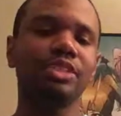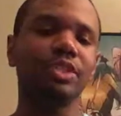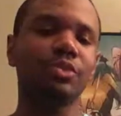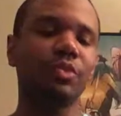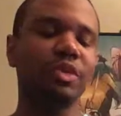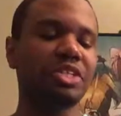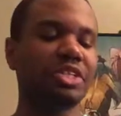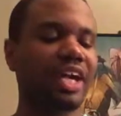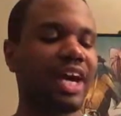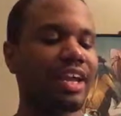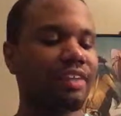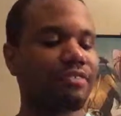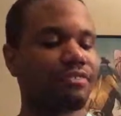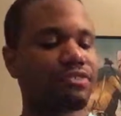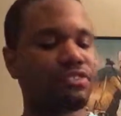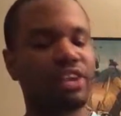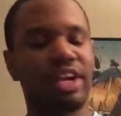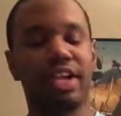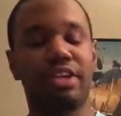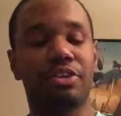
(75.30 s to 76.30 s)
when you got a
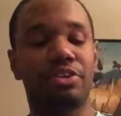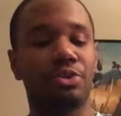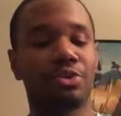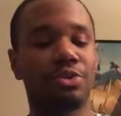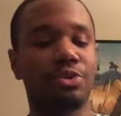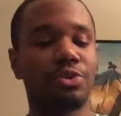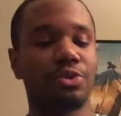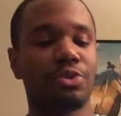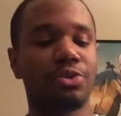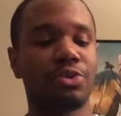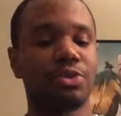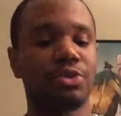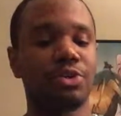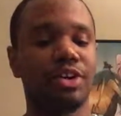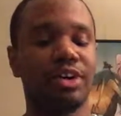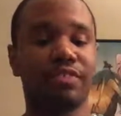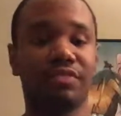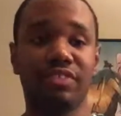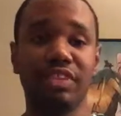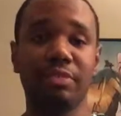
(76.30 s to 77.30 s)
friend,
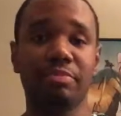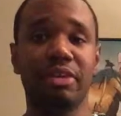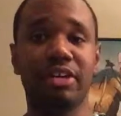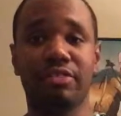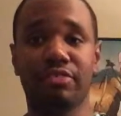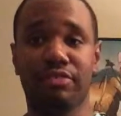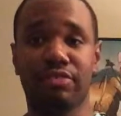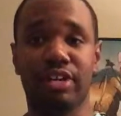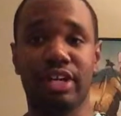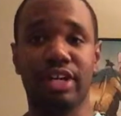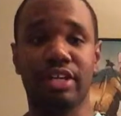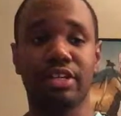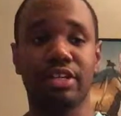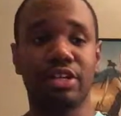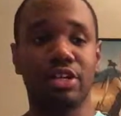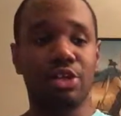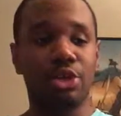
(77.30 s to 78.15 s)
a female friend,